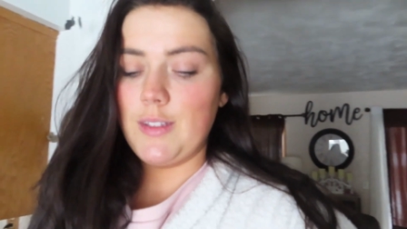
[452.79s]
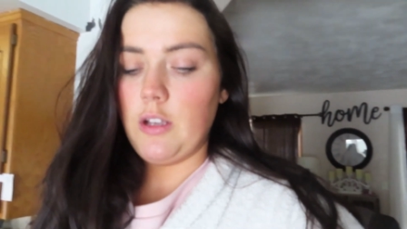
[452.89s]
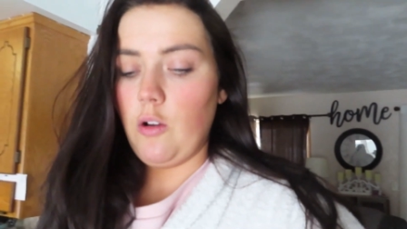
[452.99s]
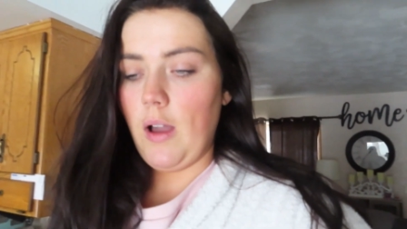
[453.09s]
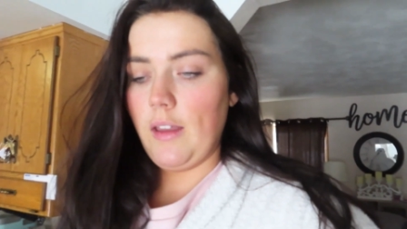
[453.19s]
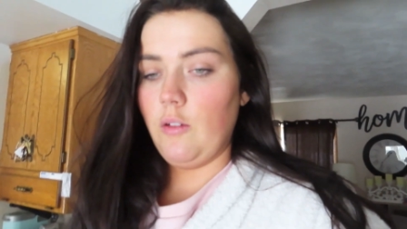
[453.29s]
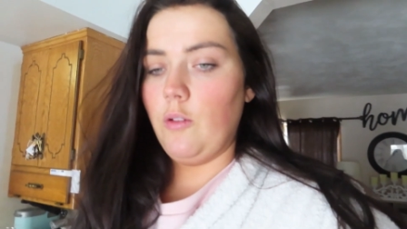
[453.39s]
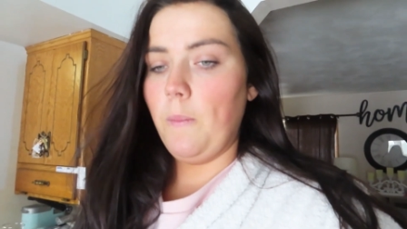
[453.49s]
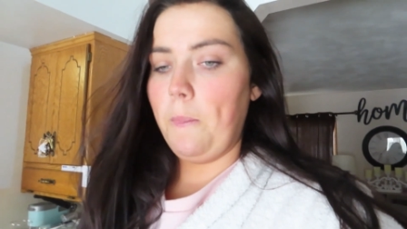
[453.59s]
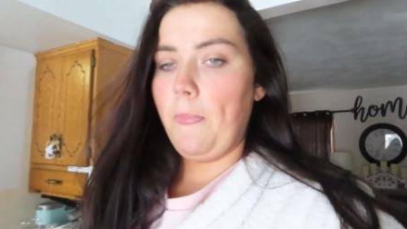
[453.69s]
So I
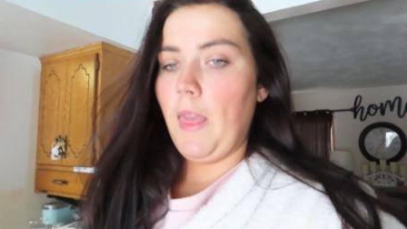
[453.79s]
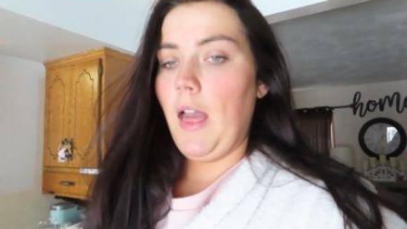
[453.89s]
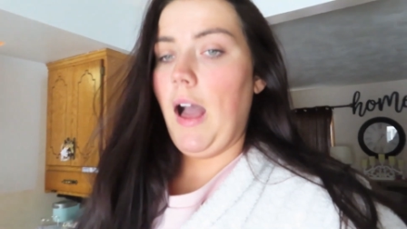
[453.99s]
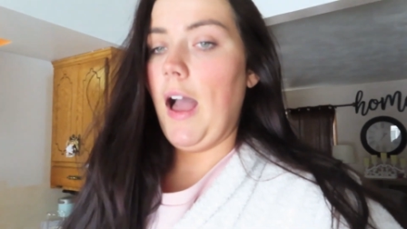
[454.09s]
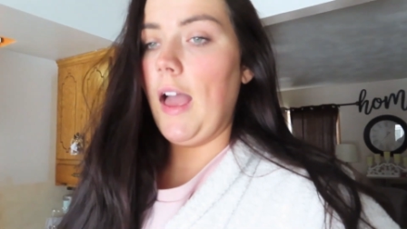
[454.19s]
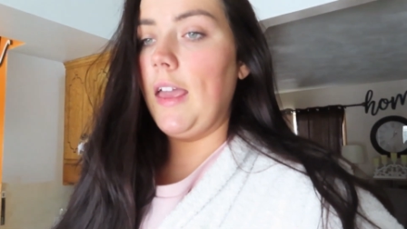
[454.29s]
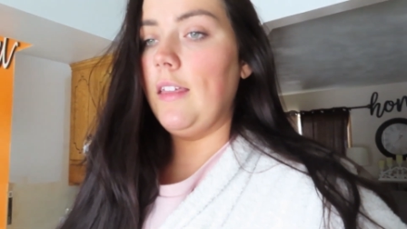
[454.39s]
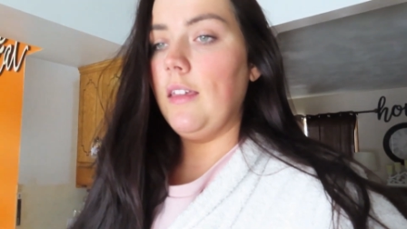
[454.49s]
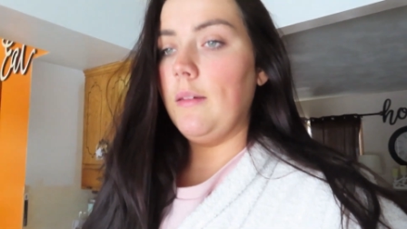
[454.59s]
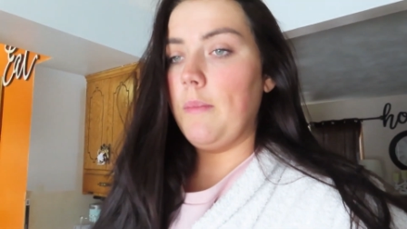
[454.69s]
know
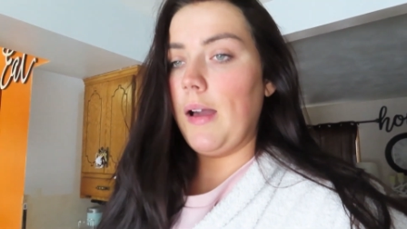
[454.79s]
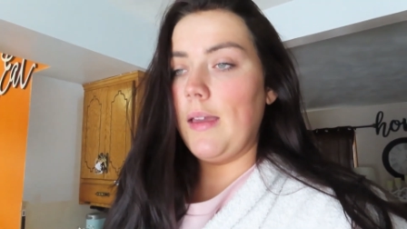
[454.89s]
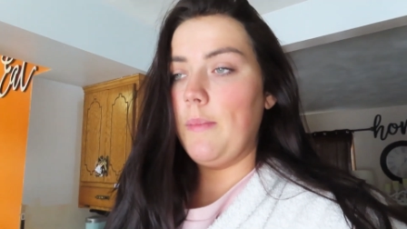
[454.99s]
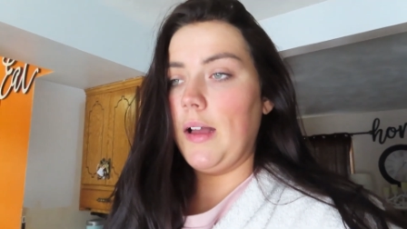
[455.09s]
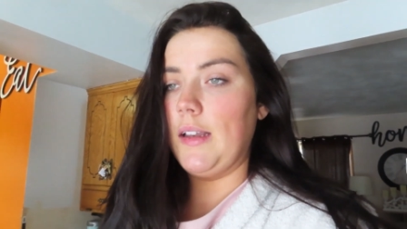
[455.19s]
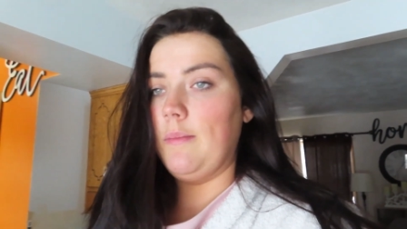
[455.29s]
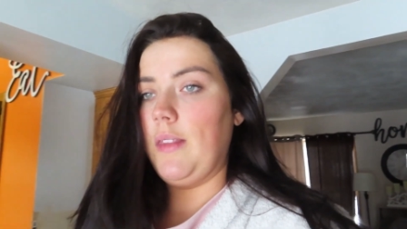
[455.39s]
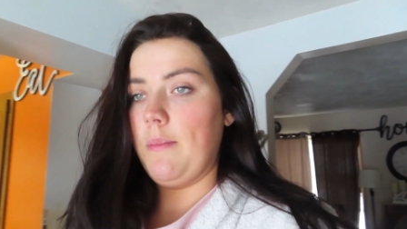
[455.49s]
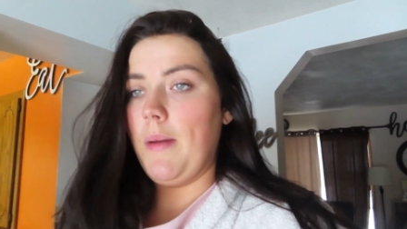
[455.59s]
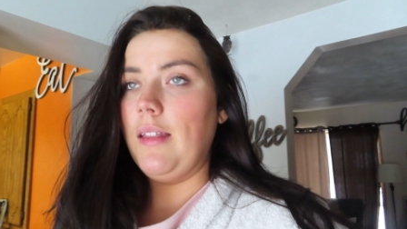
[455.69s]
I, my body,
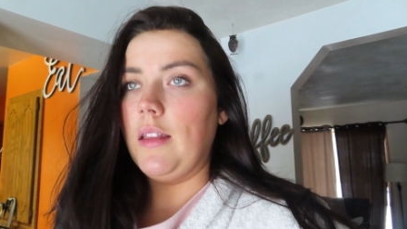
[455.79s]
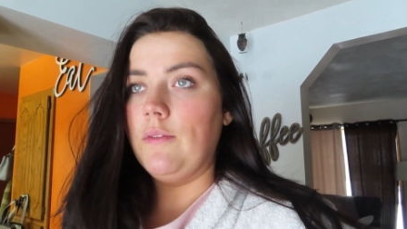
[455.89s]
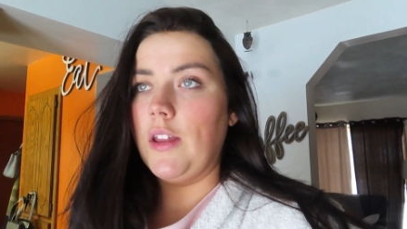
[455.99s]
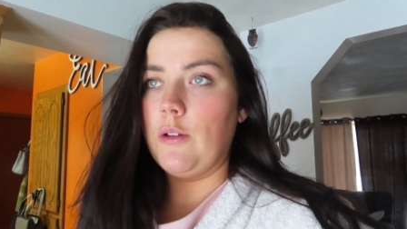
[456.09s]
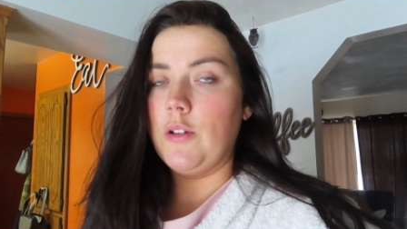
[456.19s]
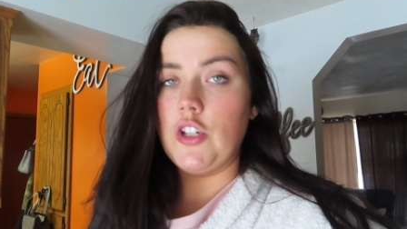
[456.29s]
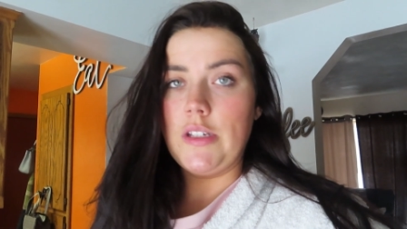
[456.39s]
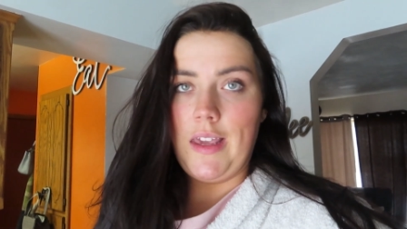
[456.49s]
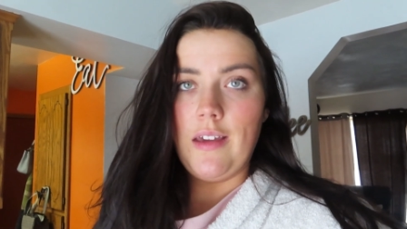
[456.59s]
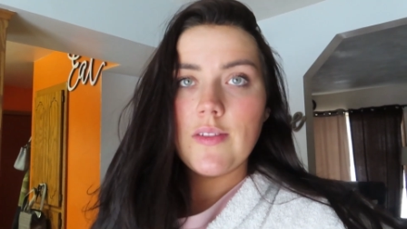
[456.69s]
like my love language
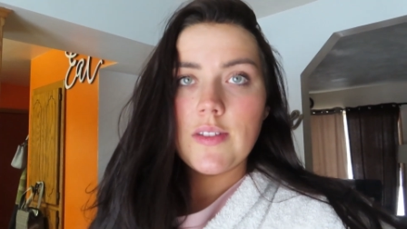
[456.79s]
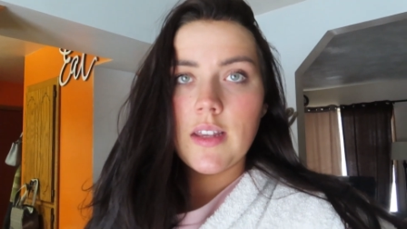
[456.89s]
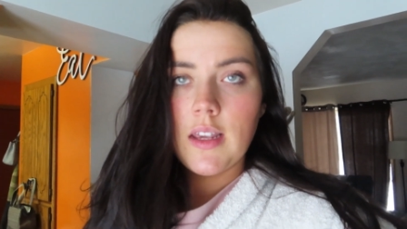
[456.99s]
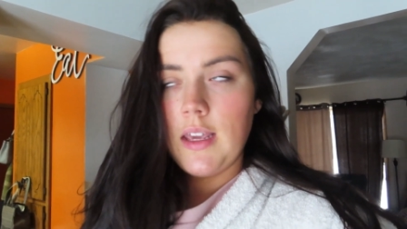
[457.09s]
is gifts,